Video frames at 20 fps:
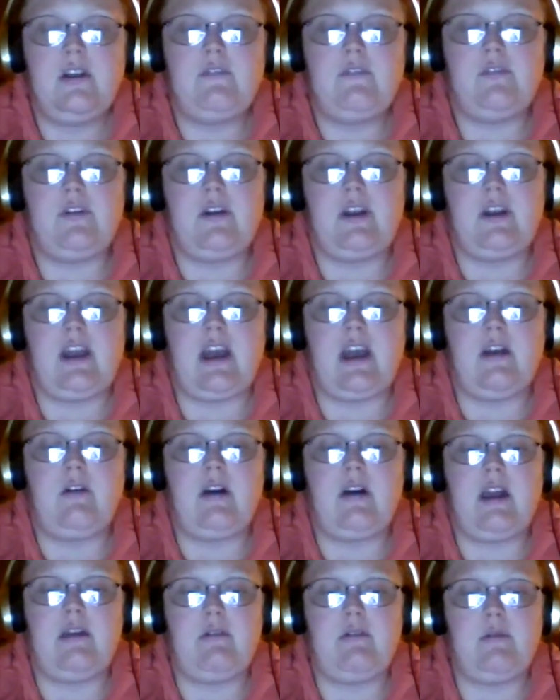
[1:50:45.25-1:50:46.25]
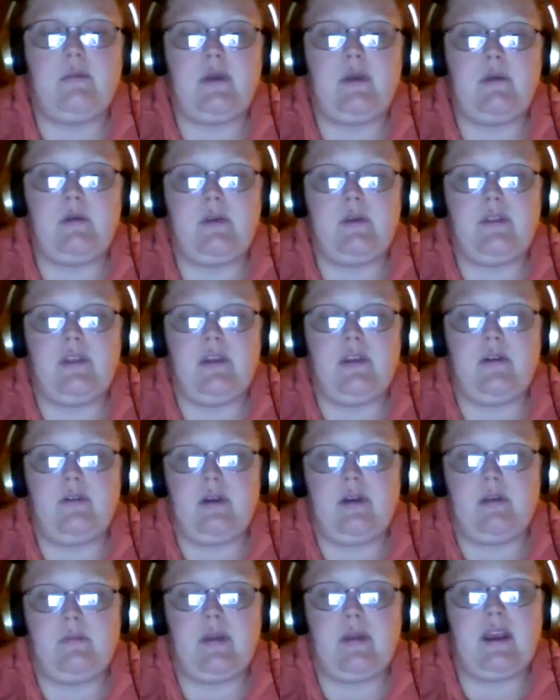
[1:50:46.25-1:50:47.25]
For now, I will be with you
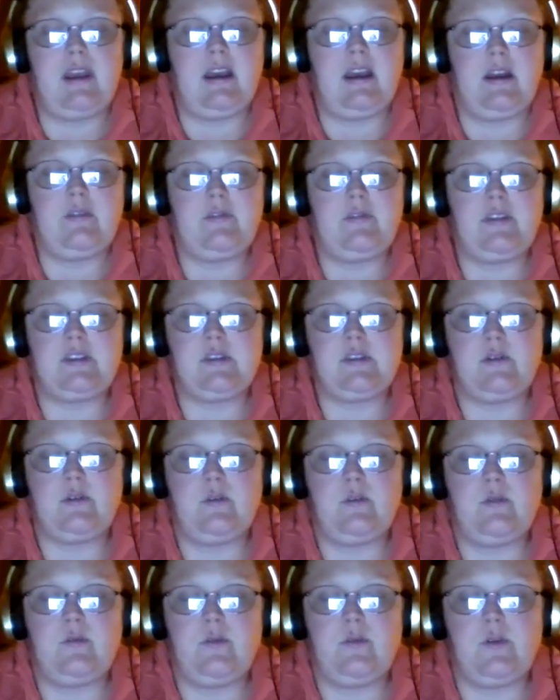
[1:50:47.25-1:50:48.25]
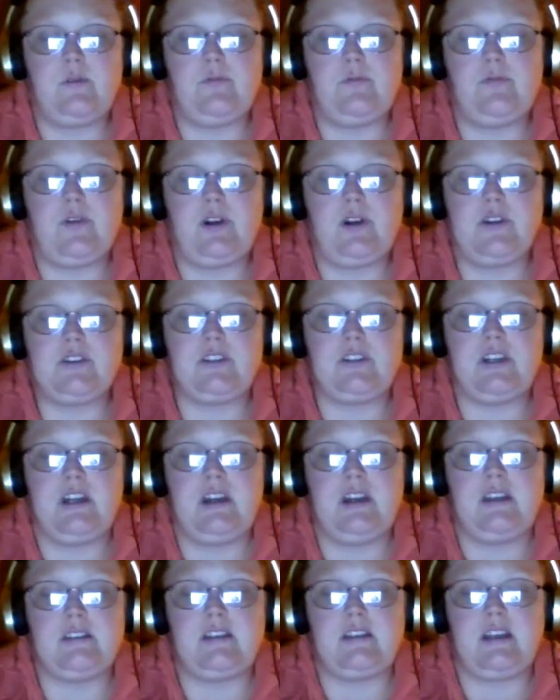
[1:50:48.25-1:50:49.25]
in my non physical form,
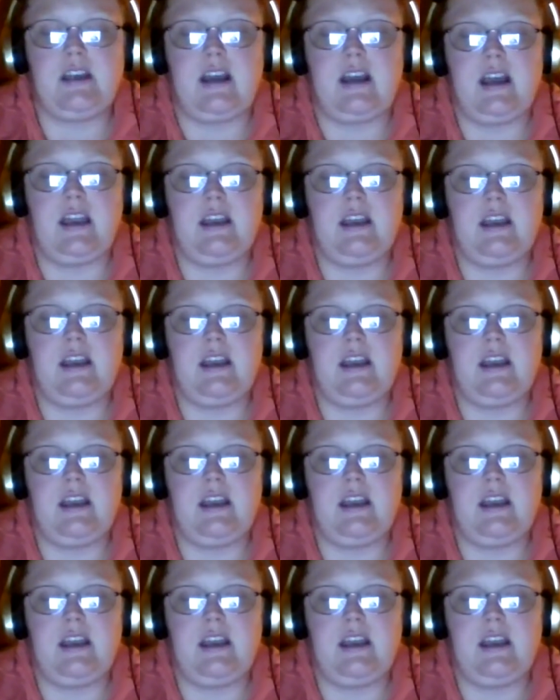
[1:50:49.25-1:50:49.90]
functioning as a guide